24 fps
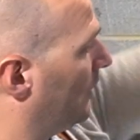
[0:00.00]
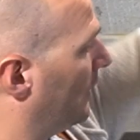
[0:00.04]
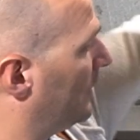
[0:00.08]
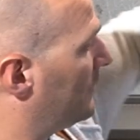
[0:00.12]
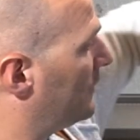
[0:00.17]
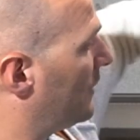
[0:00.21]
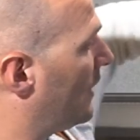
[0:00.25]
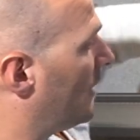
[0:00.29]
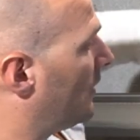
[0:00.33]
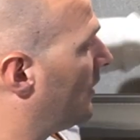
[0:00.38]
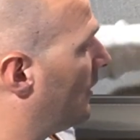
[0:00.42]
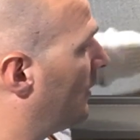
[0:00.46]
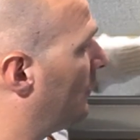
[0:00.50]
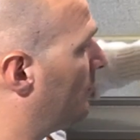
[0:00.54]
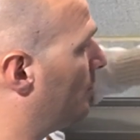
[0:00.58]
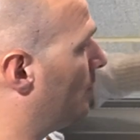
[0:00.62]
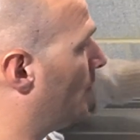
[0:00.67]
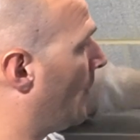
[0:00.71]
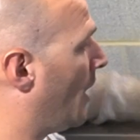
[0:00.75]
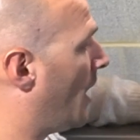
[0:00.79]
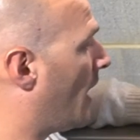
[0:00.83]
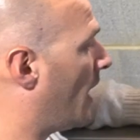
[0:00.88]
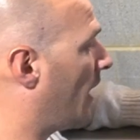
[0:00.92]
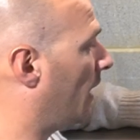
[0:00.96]
Let's say that
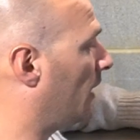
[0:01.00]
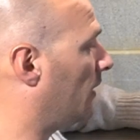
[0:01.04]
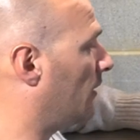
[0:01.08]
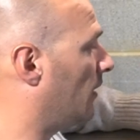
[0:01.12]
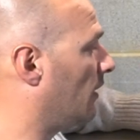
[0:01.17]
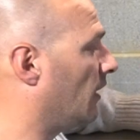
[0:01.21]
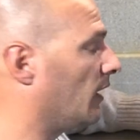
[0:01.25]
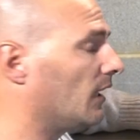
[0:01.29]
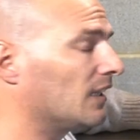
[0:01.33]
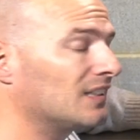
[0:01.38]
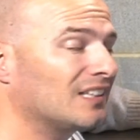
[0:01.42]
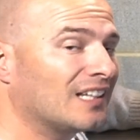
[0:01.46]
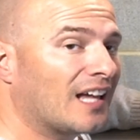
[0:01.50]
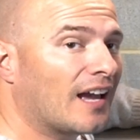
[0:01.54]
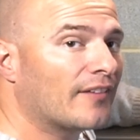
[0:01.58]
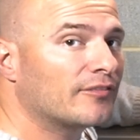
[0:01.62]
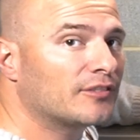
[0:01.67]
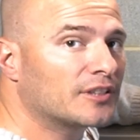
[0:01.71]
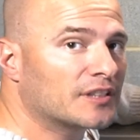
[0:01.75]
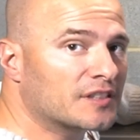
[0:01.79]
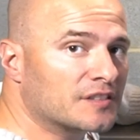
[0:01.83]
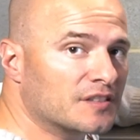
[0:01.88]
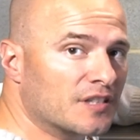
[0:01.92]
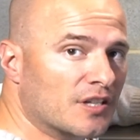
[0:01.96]
my left
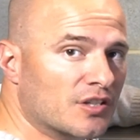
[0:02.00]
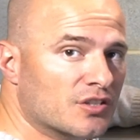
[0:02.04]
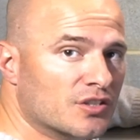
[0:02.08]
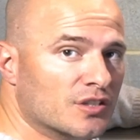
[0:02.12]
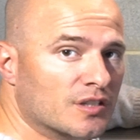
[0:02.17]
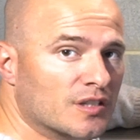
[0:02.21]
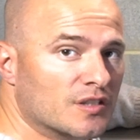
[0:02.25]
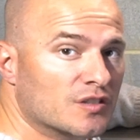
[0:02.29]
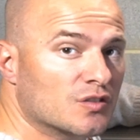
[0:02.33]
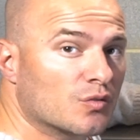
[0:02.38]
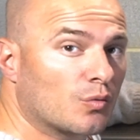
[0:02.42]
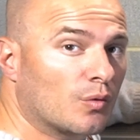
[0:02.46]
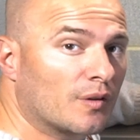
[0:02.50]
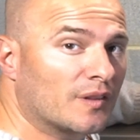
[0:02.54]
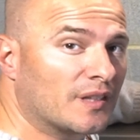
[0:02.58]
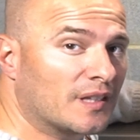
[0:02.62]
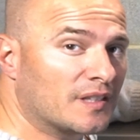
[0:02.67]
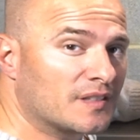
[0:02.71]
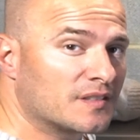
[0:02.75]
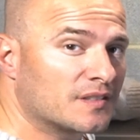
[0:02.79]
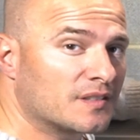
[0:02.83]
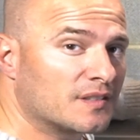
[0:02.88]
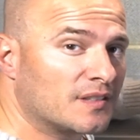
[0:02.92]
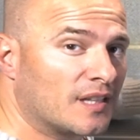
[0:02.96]
extension is the one
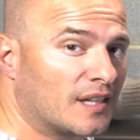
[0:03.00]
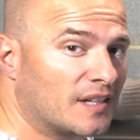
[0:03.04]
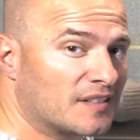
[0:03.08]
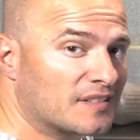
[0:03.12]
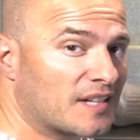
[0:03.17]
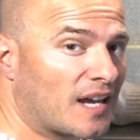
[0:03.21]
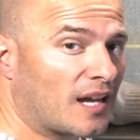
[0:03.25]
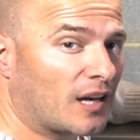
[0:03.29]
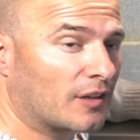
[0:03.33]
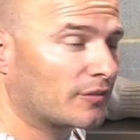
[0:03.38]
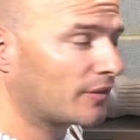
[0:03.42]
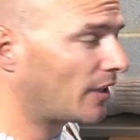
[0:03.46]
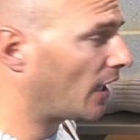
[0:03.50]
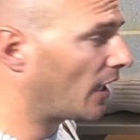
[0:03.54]
that is out of